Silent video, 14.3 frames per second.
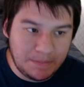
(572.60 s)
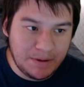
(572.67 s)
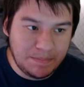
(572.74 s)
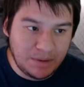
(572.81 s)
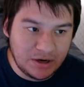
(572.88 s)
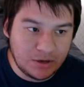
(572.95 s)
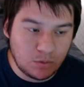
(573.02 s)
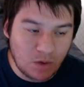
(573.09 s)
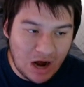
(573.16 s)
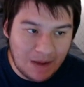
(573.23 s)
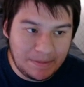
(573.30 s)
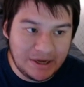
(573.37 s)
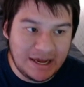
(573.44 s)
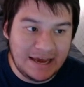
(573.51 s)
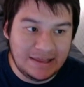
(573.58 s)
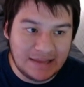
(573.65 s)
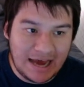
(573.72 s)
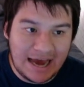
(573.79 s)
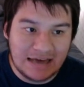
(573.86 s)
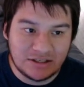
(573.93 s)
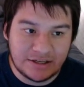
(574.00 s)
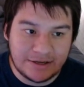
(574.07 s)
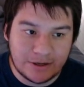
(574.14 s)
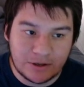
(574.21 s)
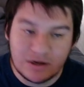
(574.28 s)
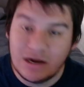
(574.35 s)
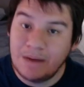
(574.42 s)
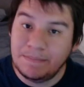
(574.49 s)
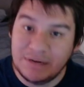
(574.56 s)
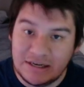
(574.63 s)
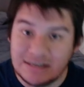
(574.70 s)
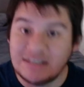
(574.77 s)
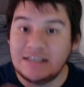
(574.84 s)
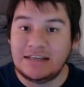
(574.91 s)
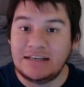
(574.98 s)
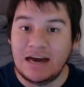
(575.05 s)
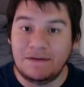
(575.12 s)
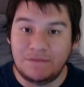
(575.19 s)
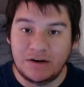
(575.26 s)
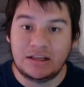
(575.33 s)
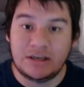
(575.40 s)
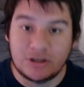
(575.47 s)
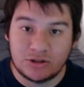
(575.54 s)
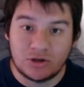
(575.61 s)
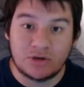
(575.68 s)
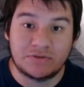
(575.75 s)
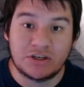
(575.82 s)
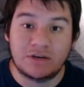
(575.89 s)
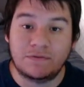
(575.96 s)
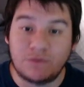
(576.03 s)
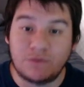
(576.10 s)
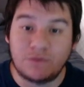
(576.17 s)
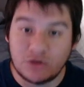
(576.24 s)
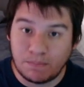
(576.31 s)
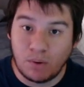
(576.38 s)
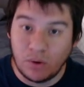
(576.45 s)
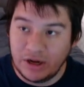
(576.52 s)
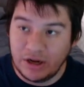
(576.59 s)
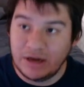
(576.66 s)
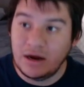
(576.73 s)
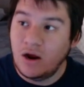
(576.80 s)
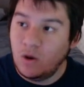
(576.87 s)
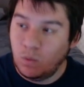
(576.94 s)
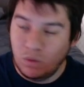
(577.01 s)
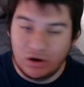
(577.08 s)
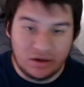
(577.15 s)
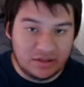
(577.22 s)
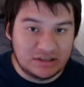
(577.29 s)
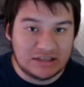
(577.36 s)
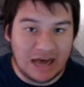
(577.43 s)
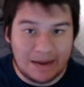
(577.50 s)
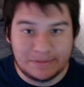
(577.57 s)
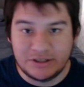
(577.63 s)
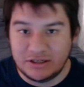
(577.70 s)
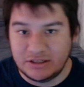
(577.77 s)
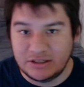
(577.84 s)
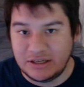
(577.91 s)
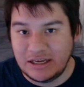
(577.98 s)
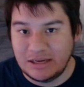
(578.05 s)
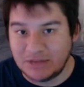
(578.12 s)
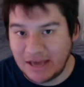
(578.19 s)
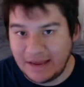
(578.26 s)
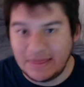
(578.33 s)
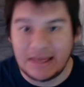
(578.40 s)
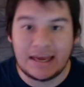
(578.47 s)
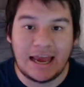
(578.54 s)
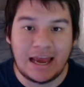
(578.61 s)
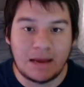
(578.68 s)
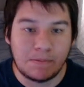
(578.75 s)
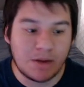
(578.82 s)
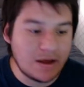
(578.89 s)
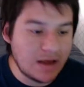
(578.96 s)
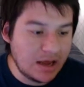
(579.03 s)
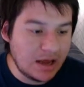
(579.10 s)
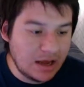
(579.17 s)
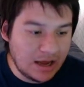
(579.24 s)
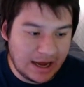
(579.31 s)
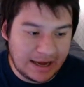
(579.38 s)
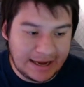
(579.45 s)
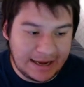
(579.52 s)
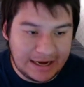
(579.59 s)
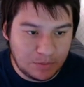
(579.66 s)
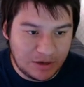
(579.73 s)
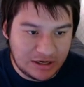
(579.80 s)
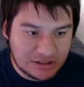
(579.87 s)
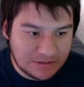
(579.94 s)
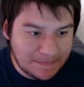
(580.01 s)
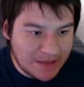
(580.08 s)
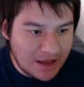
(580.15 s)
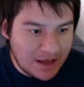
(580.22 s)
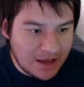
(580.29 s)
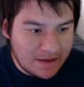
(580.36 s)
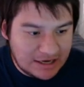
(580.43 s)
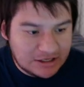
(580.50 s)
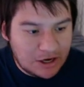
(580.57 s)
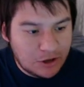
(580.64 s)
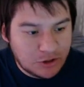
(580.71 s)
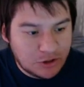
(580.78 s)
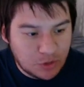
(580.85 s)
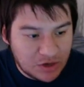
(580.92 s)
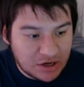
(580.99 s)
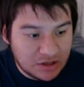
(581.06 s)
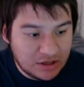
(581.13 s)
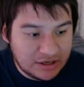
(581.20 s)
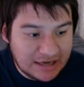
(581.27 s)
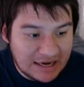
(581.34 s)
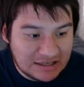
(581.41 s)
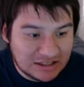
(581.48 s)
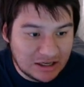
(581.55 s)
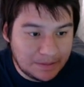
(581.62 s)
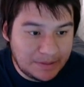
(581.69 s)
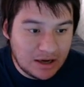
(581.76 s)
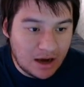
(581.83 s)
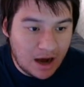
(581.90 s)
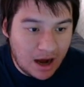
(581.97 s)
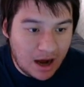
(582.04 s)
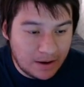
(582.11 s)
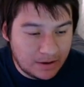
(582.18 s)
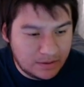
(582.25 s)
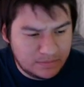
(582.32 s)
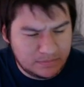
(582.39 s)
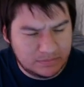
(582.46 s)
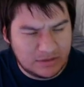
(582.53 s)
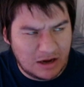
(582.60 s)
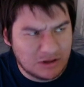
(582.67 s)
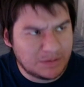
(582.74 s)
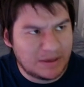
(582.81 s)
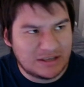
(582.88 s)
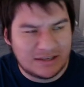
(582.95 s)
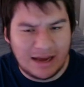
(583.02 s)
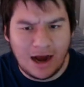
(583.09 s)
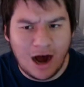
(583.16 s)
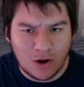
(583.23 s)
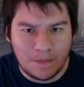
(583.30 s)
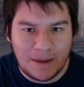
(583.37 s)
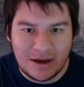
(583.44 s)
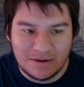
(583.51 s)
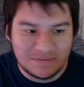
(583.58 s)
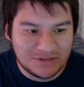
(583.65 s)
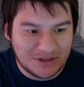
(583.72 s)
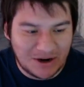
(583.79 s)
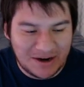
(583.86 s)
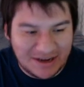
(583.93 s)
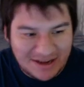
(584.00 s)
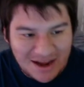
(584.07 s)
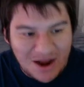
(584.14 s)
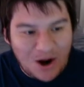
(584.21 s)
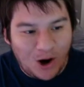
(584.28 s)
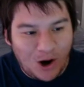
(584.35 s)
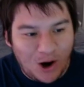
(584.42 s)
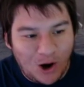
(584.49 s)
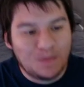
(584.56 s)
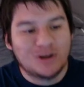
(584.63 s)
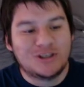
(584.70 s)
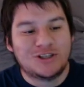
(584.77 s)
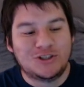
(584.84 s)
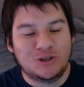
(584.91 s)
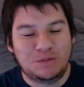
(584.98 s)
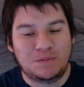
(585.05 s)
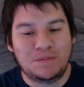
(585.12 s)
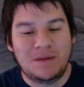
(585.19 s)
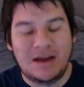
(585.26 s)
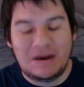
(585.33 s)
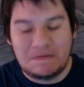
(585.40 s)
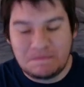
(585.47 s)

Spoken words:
putting Robin in the S tier because he definitely deserves it for supporting one of the top 6 teams in the game. Anyways, the next character we're going to look at is going to be, I was about to say Aquaman, sorry, Armored Superman.